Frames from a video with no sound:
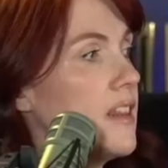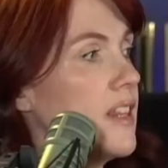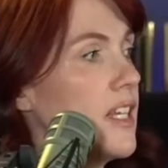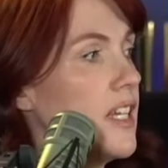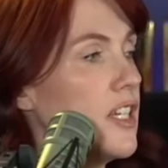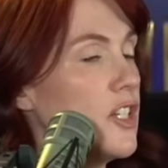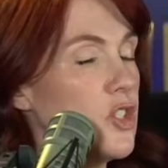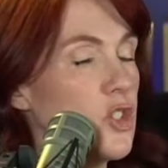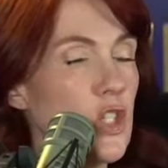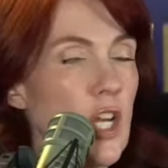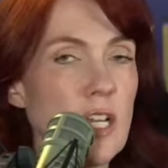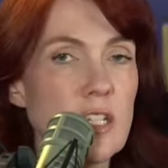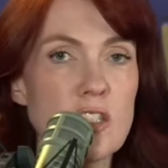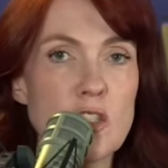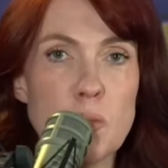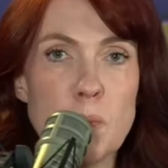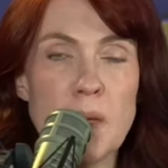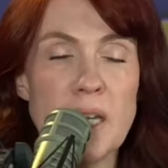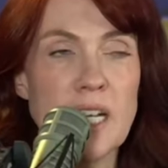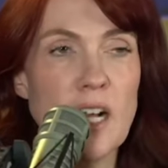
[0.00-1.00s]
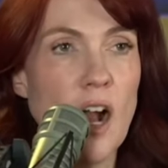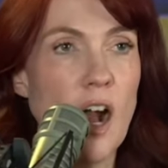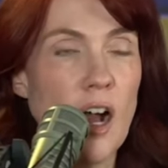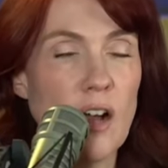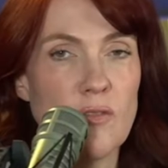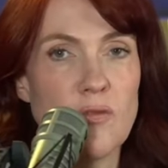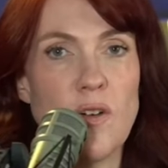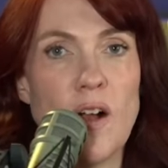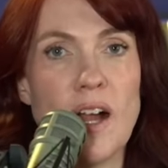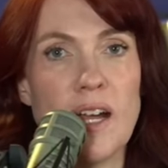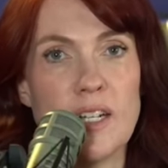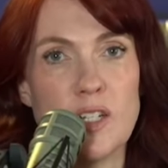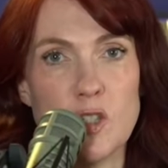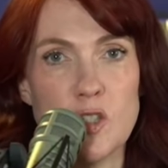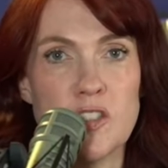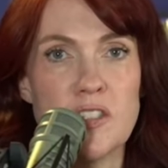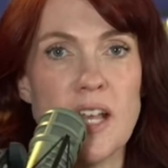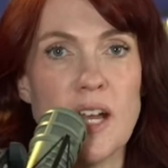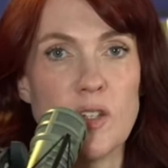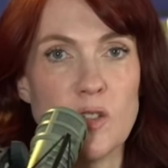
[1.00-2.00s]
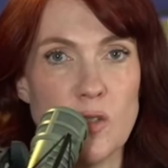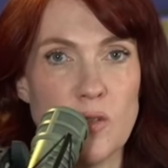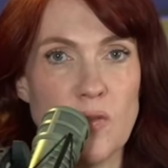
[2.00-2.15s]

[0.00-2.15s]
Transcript: the Jen spinning hot fire sound